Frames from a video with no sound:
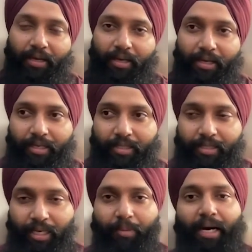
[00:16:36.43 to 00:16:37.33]
It's the
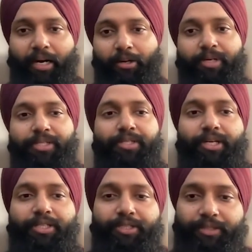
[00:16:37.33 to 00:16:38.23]
same argument
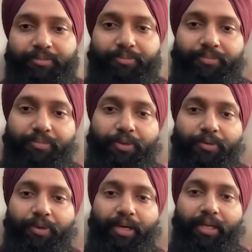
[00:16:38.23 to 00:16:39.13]
structure.
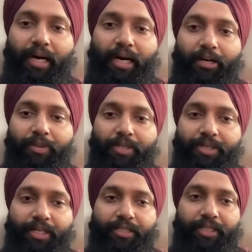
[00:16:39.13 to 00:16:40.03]
Okay, the argument
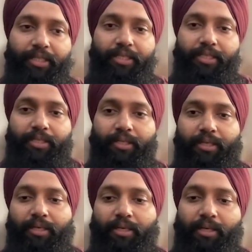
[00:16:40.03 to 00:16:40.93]
structure is
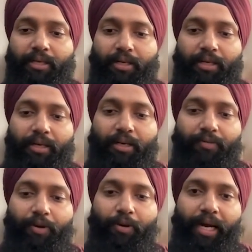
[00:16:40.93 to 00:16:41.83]
we
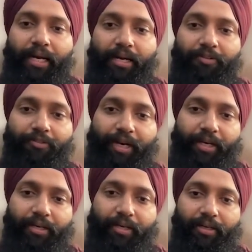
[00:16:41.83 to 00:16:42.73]
look at an effect
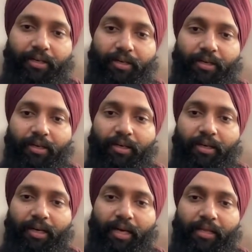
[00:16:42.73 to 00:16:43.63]

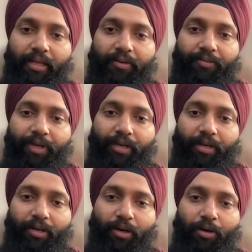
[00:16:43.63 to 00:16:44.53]
and then we
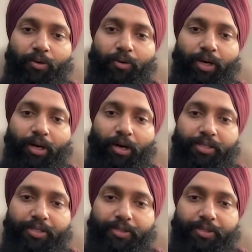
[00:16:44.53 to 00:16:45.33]
conclude a cause.